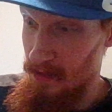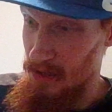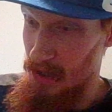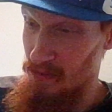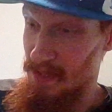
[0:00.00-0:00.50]

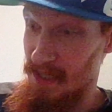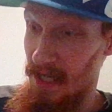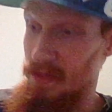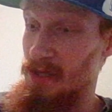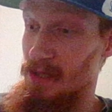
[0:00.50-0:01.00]
2
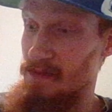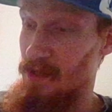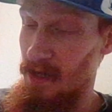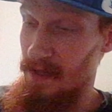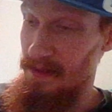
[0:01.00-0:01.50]
receptions but
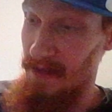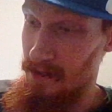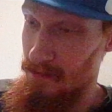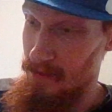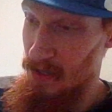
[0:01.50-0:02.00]
got
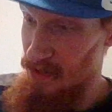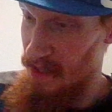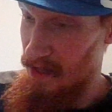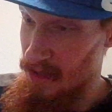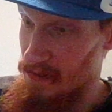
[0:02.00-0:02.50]
-2
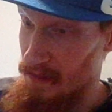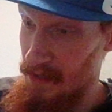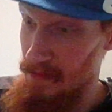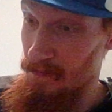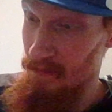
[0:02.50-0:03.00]
yards from it.